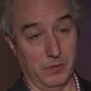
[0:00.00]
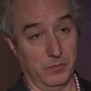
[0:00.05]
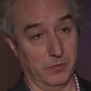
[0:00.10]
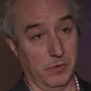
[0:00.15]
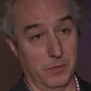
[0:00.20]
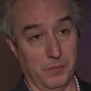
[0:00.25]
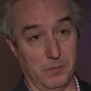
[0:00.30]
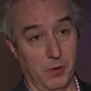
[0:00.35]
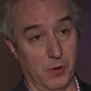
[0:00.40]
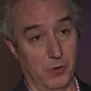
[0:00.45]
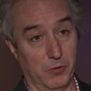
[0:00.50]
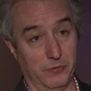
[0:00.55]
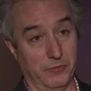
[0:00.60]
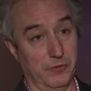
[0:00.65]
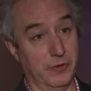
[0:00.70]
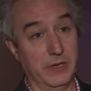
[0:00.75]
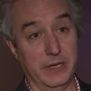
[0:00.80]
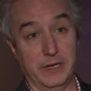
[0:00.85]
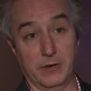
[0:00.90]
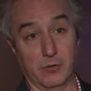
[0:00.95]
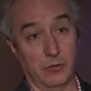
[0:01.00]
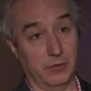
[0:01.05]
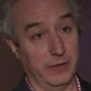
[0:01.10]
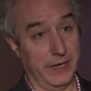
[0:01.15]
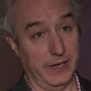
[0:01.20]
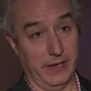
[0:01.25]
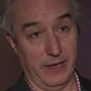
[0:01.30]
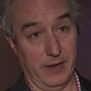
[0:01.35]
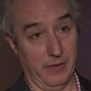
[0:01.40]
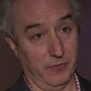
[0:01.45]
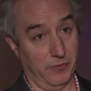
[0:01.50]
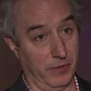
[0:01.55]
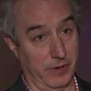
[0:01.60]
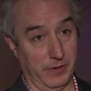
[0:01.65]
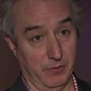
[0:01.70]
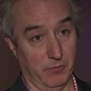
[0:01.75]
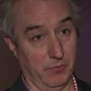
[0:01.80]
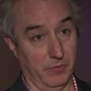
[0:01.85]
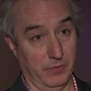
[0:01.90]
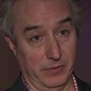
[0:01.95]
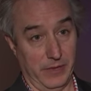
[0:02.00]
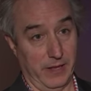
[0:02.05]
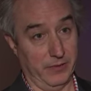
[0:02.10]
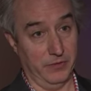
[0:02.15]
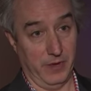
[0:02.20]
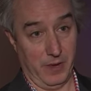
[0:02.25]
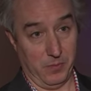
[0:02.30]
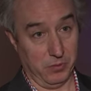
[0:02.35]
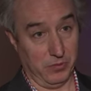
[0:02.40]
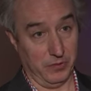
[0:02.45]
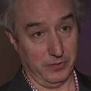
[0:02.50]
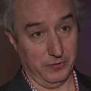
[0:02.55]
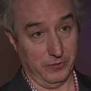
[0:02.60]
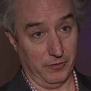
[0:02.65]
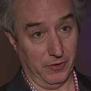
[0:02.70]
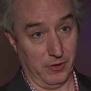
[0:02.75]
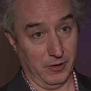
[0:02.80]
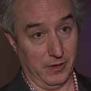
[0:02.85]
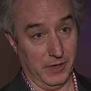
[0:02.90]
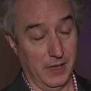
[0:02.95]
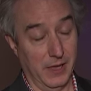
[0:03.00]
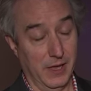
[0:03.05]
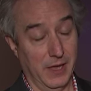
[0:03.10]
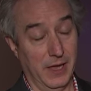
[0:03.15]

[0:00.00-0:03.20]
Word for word: compose nearly every Led Zeppelin song.